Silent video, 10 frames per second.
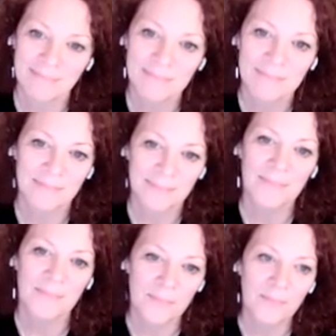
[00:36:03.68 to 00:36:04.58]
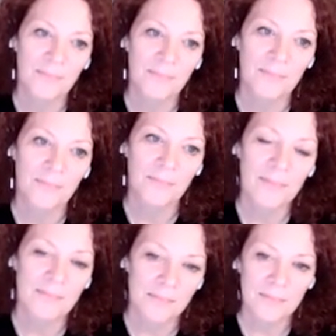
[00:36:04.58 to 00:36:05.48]

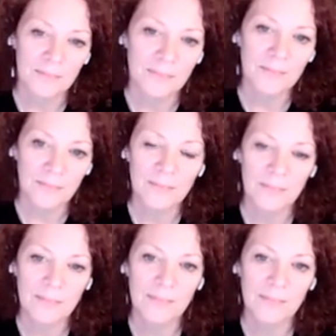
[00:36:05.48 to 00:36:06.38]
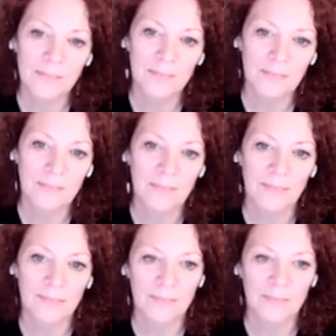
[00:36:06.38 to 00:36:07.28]

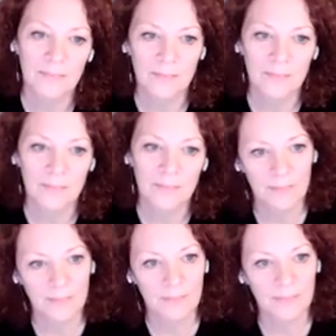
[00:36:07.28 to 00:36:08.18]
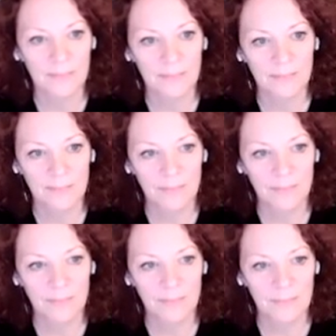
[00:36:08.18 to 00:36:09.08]

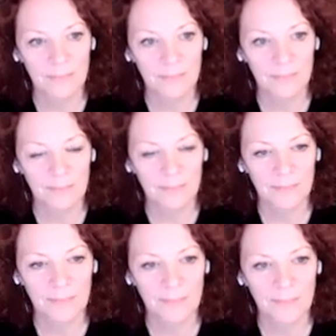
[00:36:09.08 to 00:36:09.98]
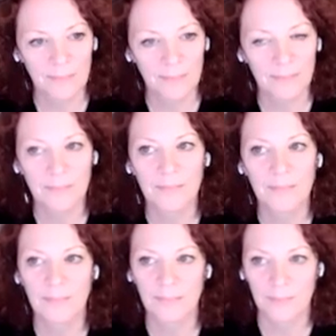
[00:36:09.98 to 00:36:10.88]

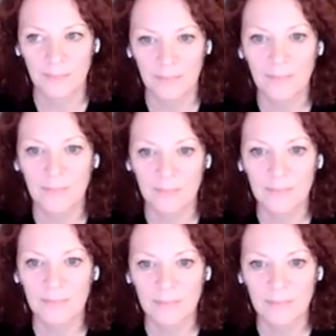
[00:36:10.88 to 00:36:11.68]
(silent)